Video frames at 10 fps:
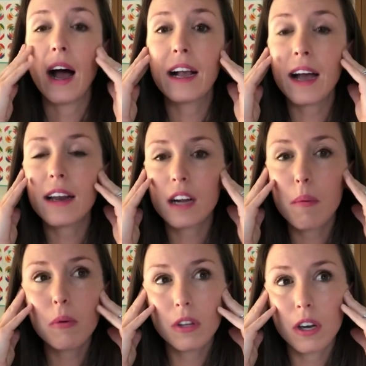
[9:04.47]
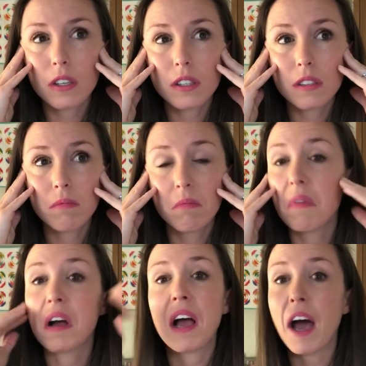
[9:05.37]
I got a couple looks.
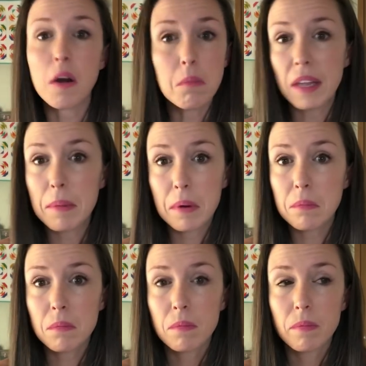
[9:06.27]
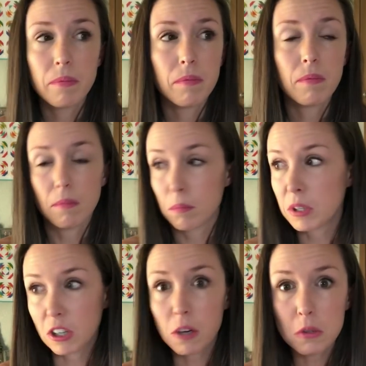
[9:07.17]
I don't blame them.
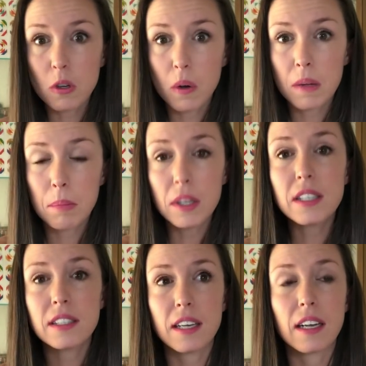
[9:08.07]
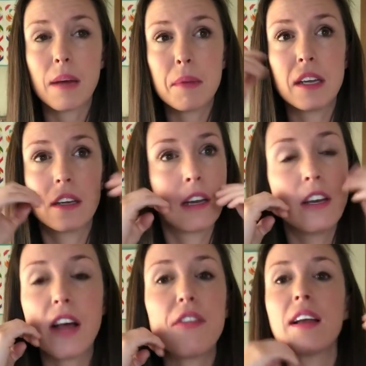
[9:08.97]
My daughter was going ballistic. I mean,
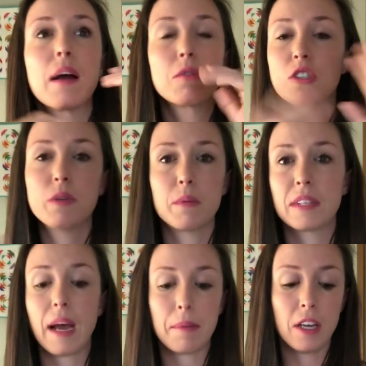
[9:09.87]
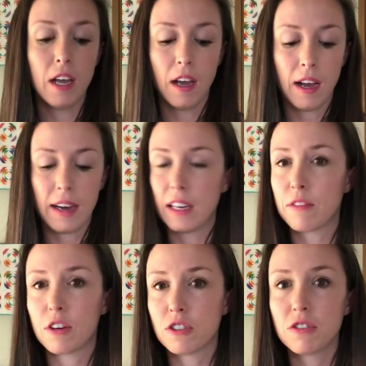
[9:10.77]
nothing I was doing was happy. I'd
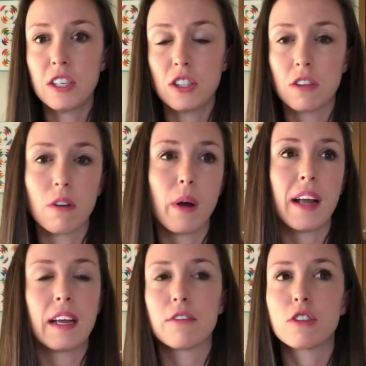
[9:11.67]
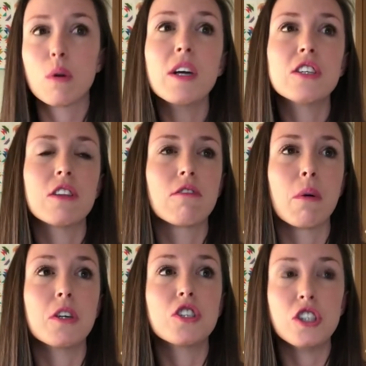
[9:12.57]
give her a treat, she'd throw it. I'd give her a toy, she'd
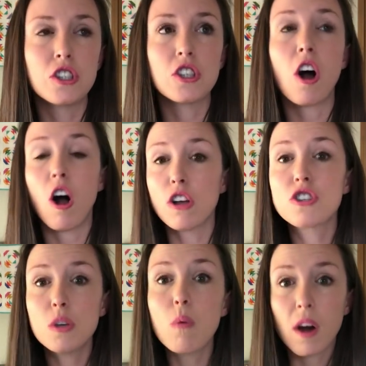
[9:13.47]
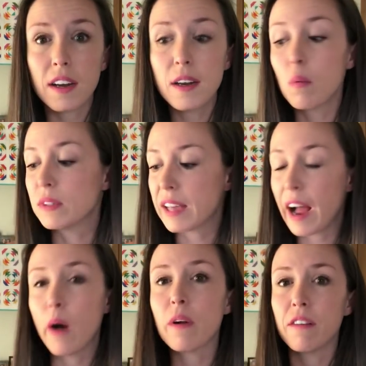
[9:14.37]
throw it. She all she wanted was
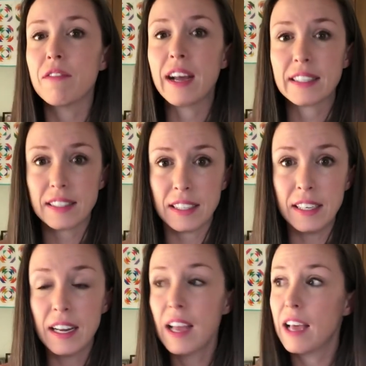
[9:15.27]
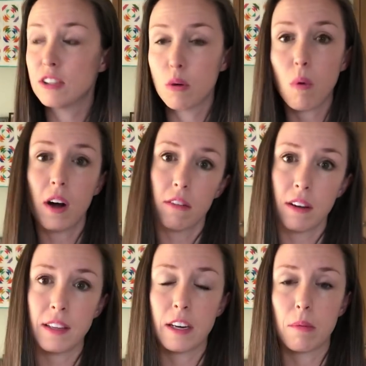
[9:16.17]
out of that seat and to walk
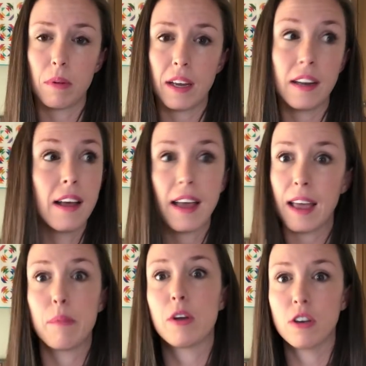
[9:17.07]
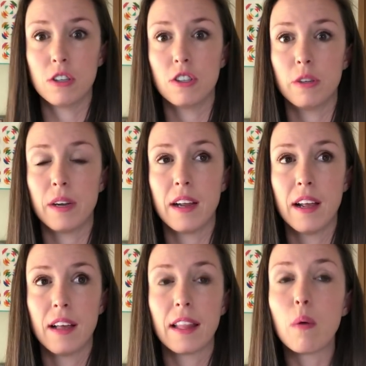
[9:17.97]
around the airplane, and we couldn't do it.
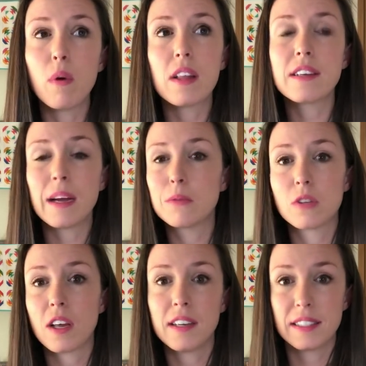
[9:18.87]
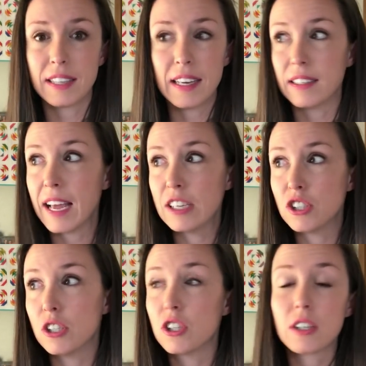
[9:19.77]
Like one of the times was on descent, and
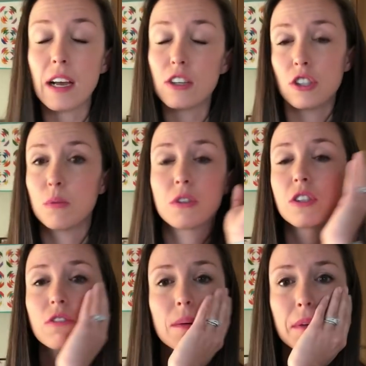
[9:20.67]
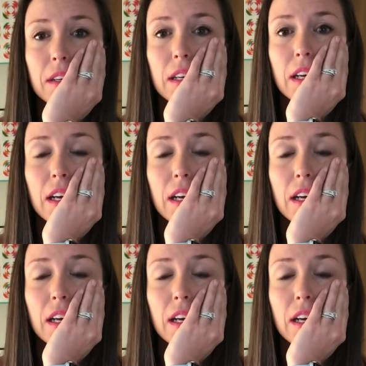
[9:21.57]
she just she was just screaming.